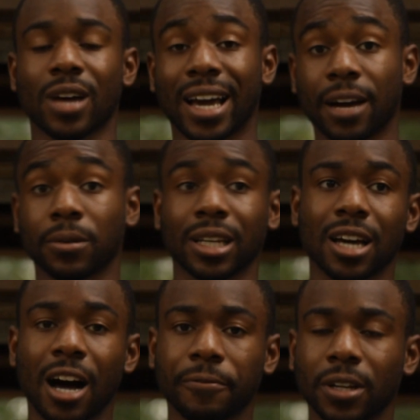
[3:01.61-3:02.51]
so I got really
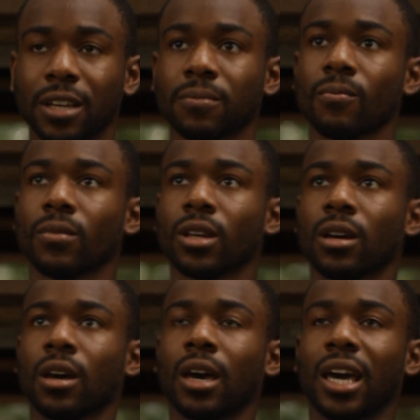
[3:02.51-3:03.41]
confident.
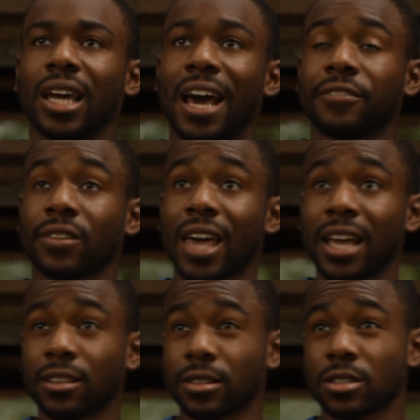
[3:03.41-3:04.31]
And after
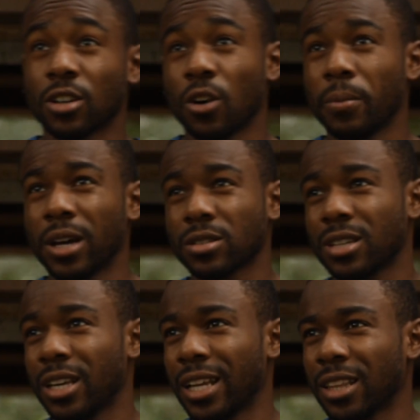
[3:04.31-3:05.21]
that, the snow
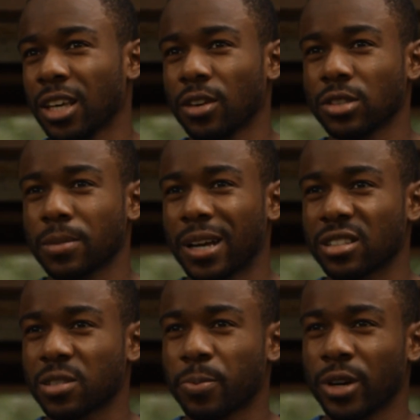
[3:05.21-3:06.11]
melted. I think it was about
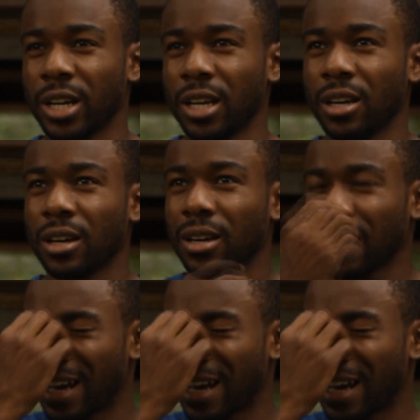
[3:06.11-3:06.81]
spring.